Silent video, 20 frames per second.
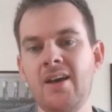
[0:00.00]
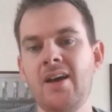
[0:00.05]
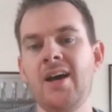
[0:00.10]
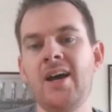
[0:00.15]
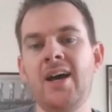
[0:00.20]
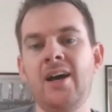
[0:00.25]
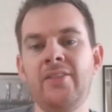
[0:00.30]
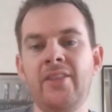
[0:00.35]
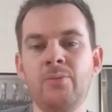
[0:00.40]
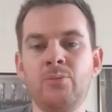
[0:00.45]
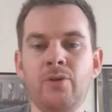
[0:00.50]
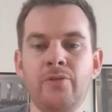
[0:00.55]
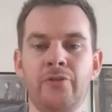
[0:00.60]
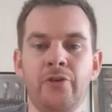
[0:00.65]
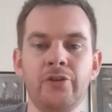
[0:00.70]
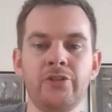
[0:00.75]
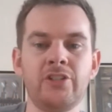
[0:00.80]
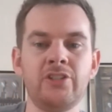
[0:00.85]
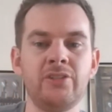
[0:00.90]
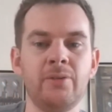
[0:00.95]
Uh, then we're
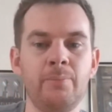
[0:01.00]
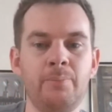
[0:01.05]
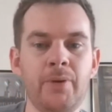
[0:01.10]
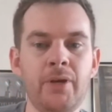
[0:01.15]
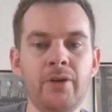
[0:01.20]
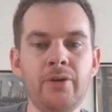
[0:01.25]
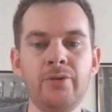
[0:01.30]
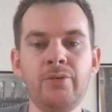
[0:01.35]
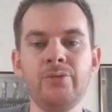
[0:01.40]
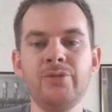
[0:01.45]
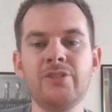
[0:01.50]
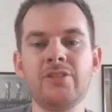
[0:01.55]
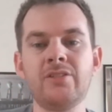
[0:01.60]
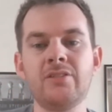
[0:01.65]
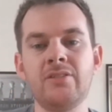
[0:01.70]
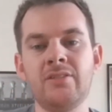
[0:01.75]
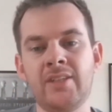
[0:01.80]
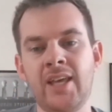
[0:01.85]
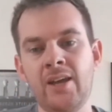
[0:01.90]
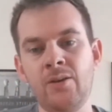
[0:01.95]
versing the
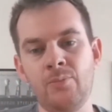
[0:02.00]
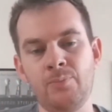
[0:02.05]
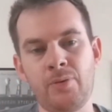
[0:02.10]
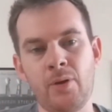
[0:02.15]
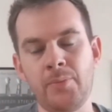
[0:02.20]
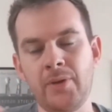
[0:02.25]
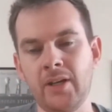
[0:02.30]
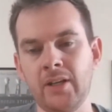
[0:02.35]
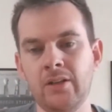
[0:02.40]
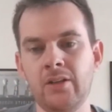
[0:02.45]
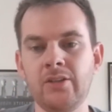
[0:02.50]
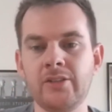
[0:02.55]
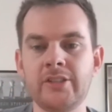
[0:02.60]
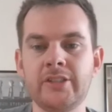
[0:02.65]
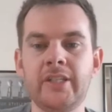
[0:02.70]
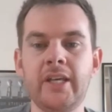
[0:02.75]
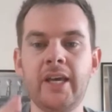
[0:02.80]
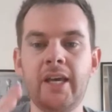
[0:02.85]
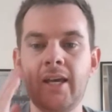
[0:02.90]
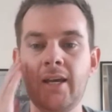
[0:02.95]
Bills. They probably are
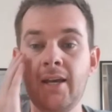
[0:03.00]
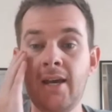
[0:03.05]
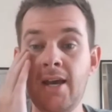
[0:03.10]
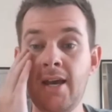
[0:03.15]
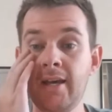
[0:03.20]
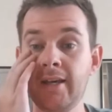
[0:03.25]
lost there.